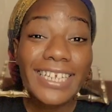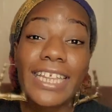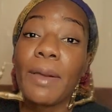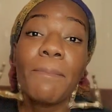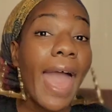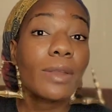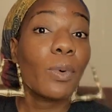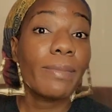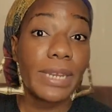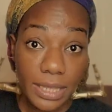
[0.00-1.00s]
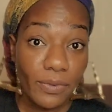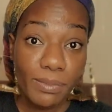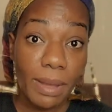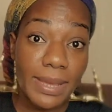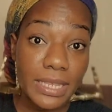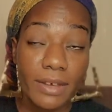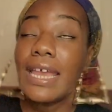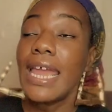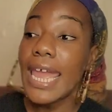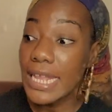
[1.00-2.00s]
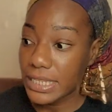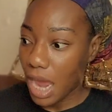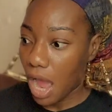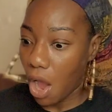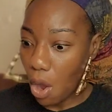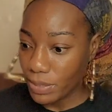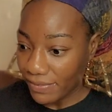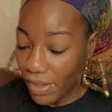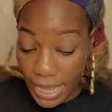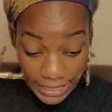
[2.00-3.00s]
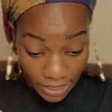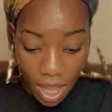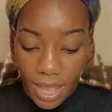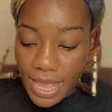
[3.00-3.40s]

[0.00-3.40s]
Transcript: a mad woman in that room by myself. It's not always my fault. It's not.